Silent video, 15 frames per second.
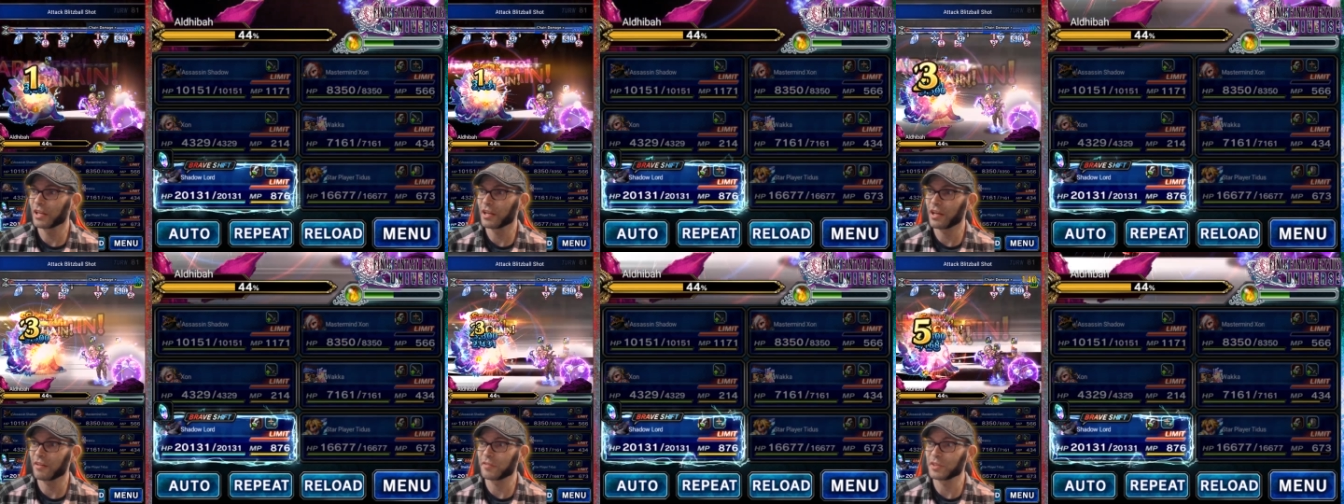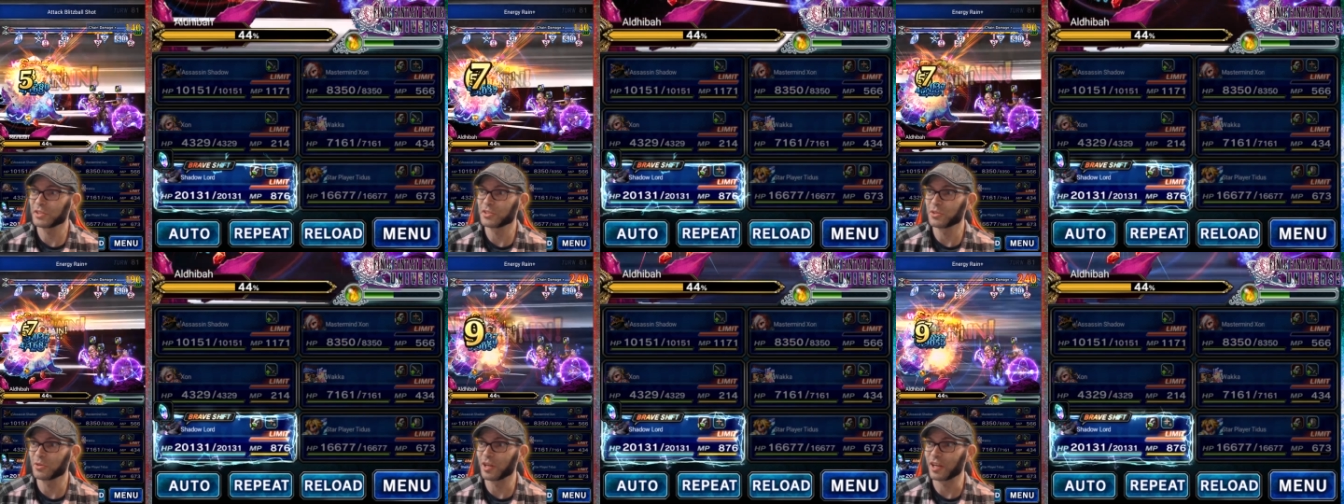And
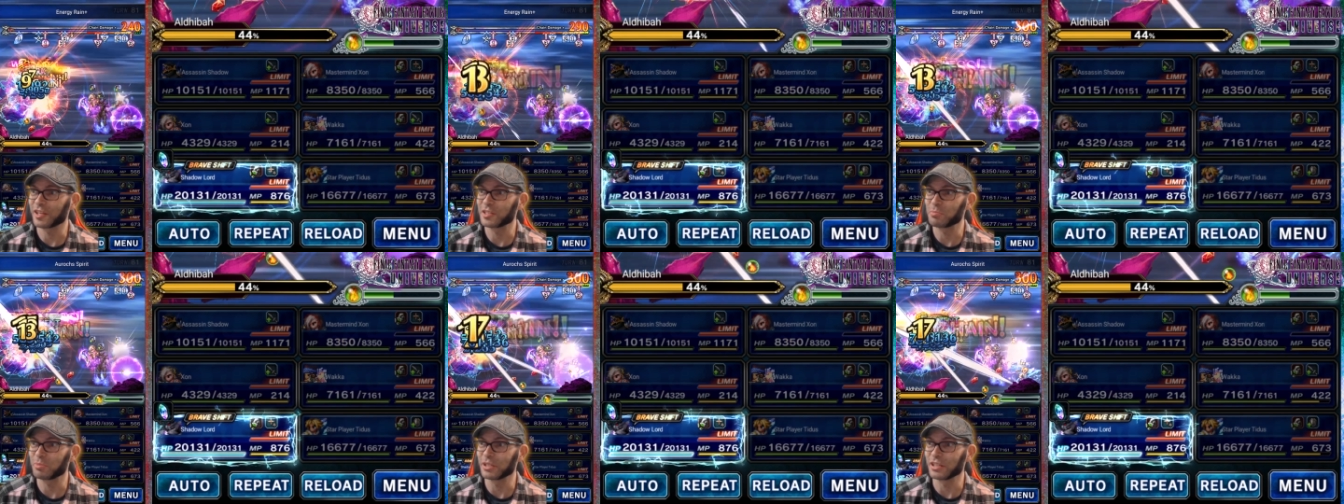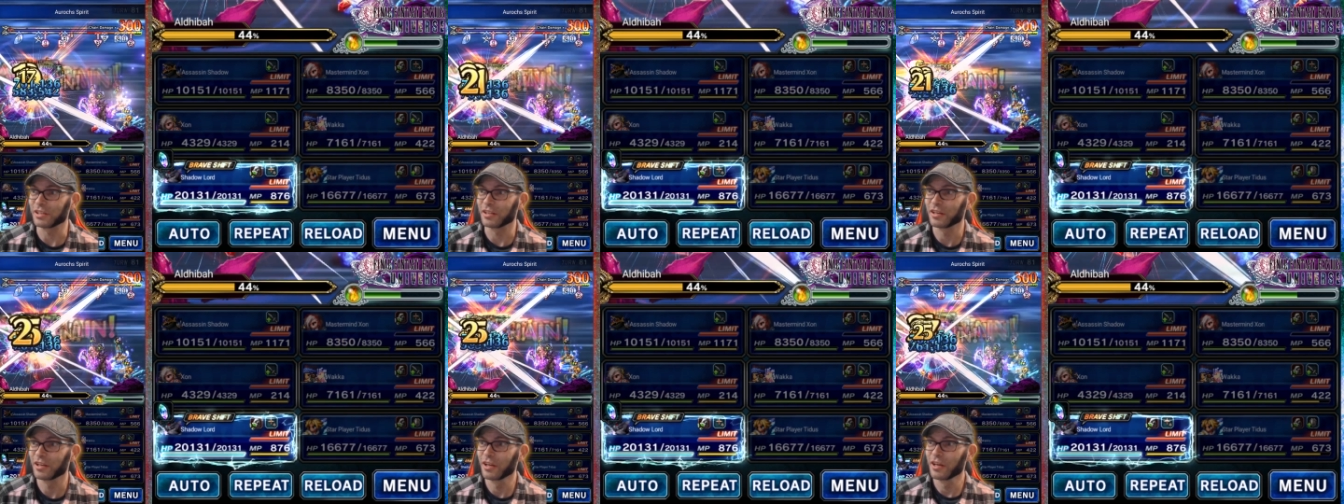have these two guys
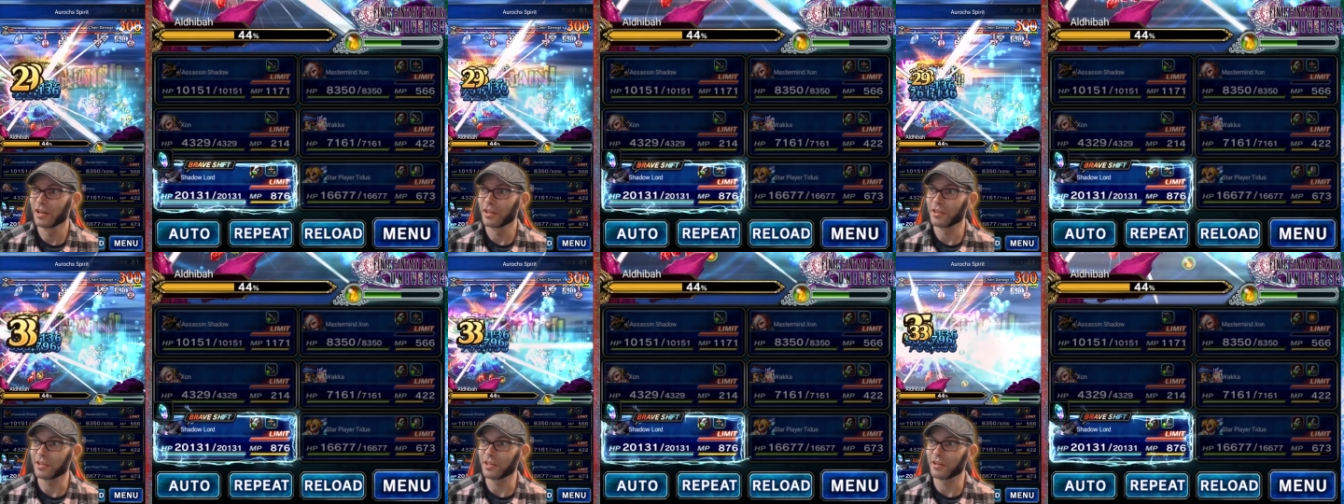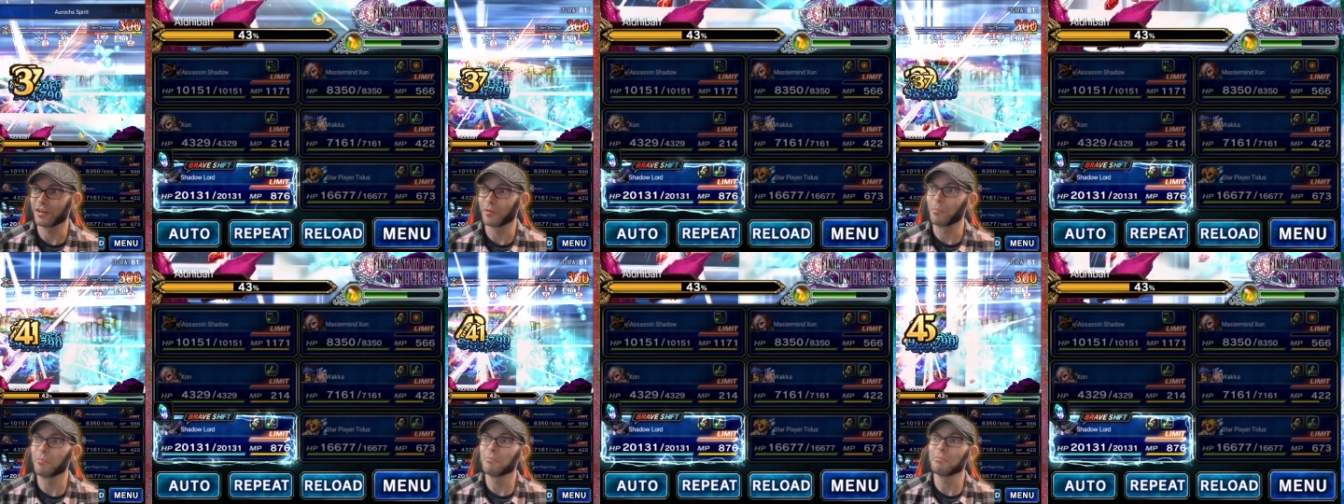be
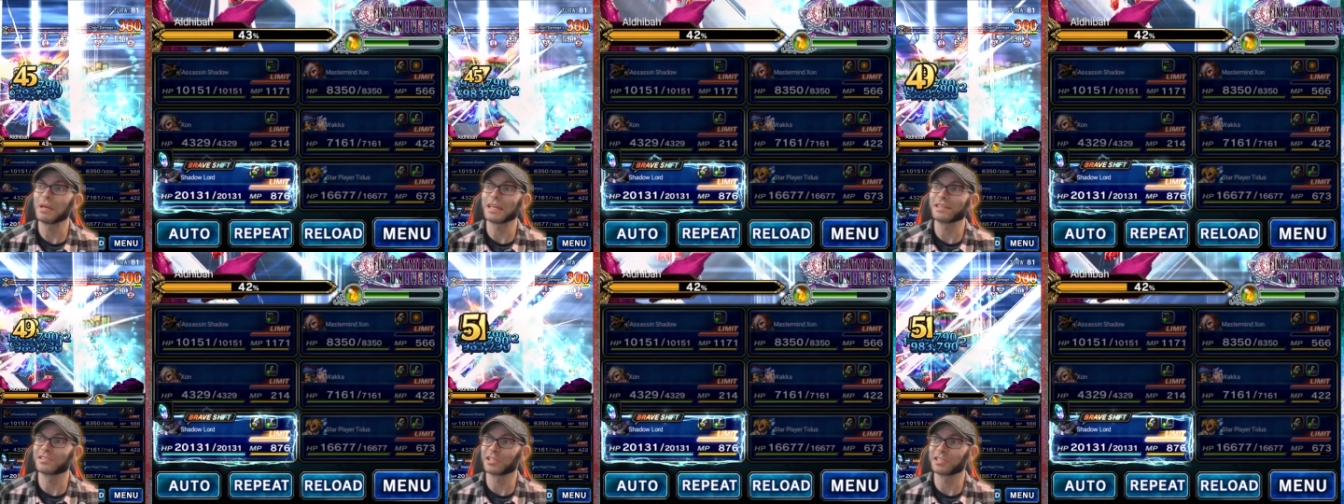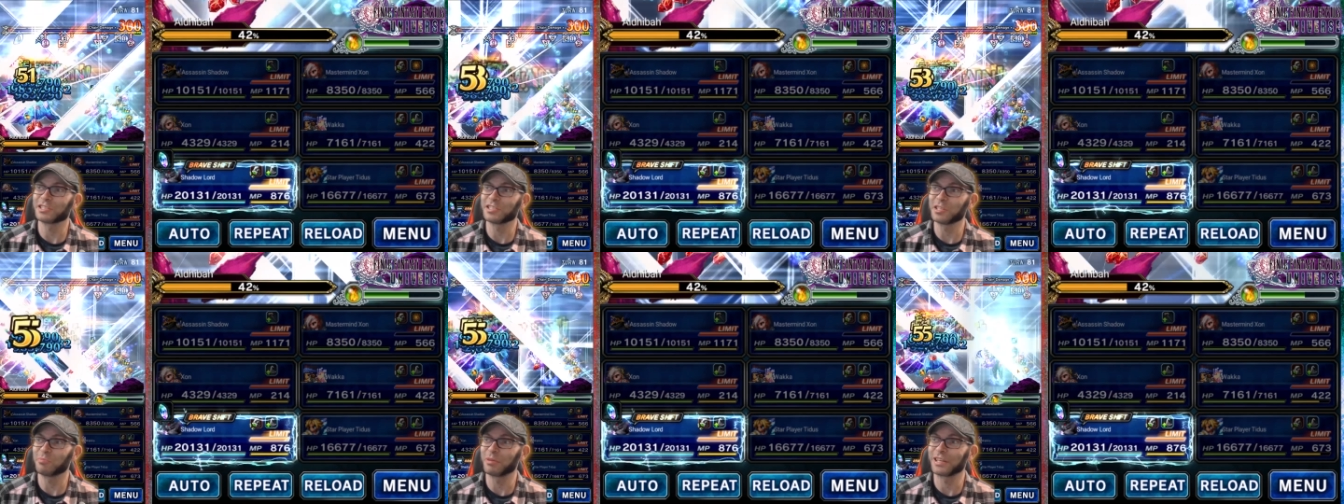the
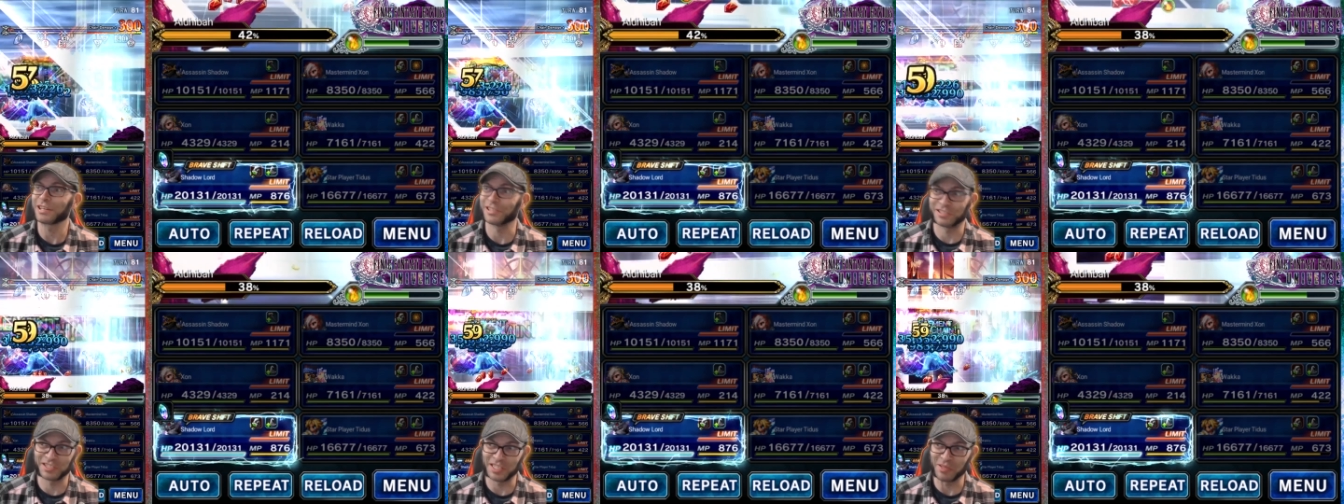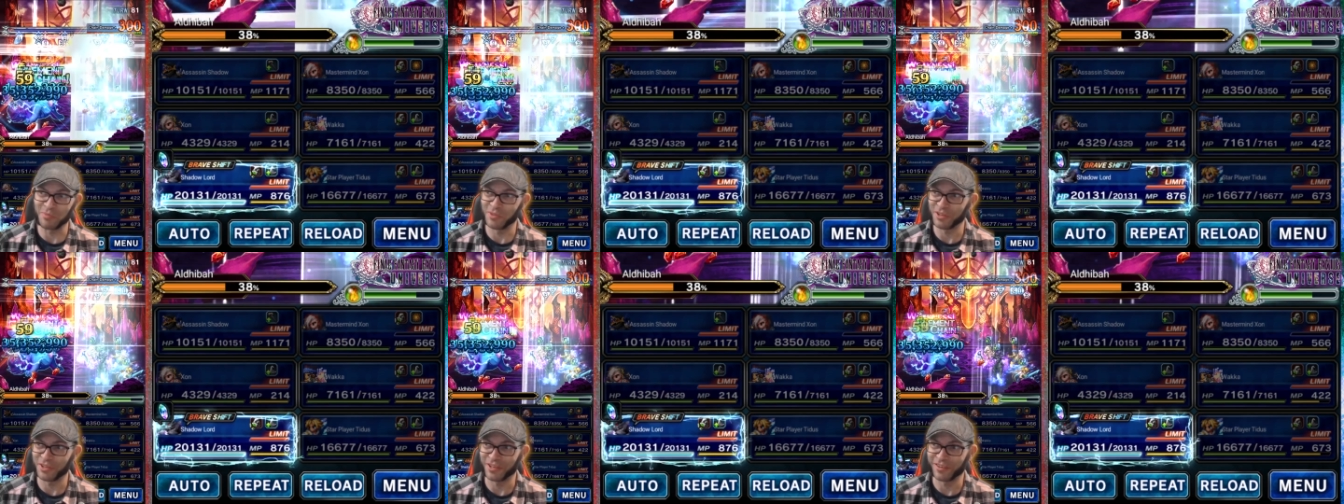amazing DPS
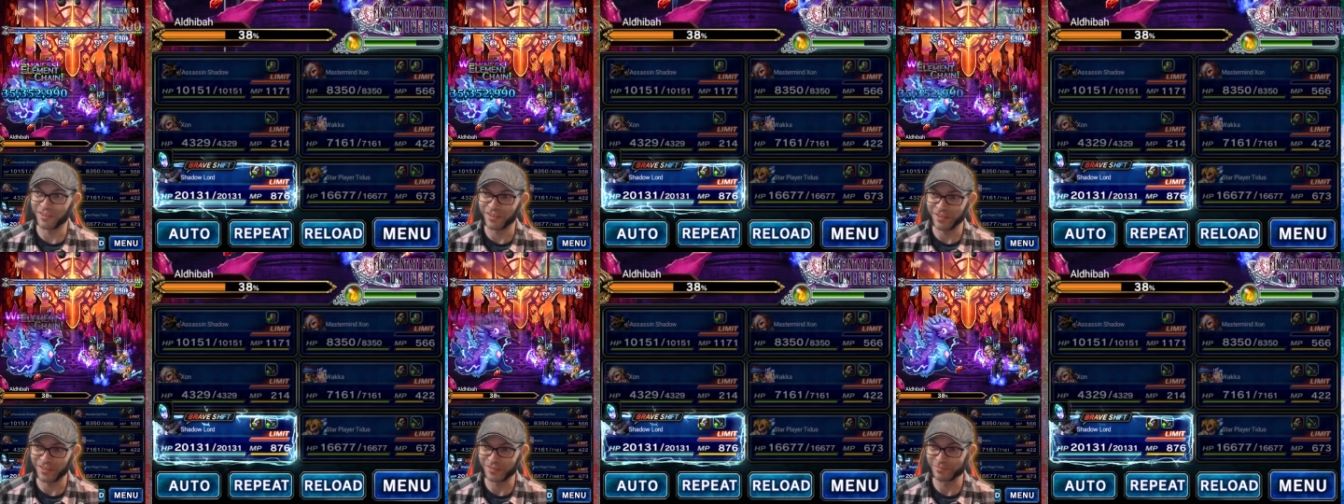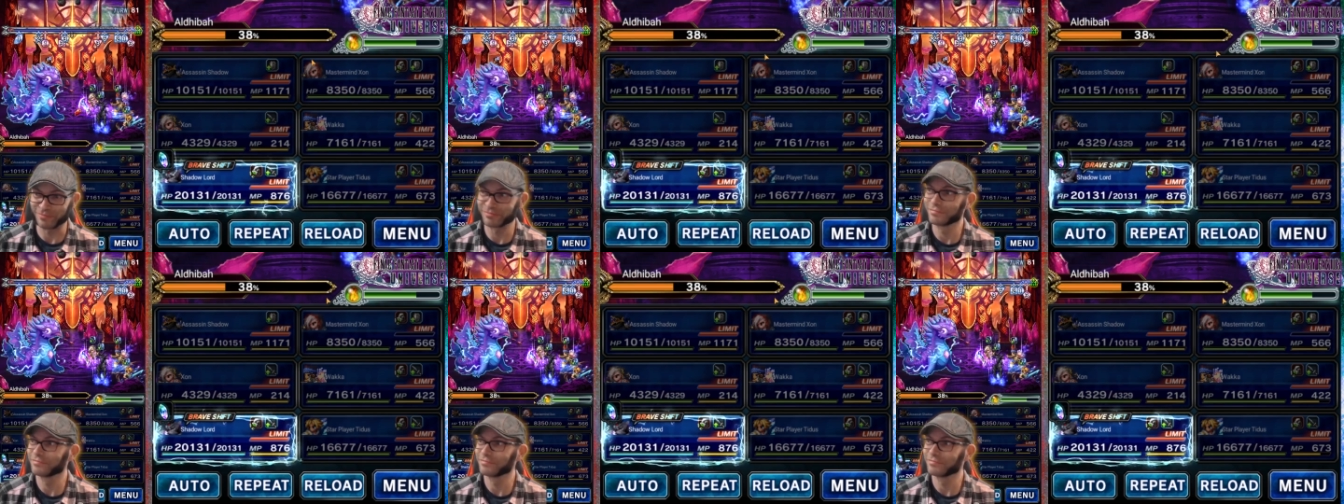team that they are.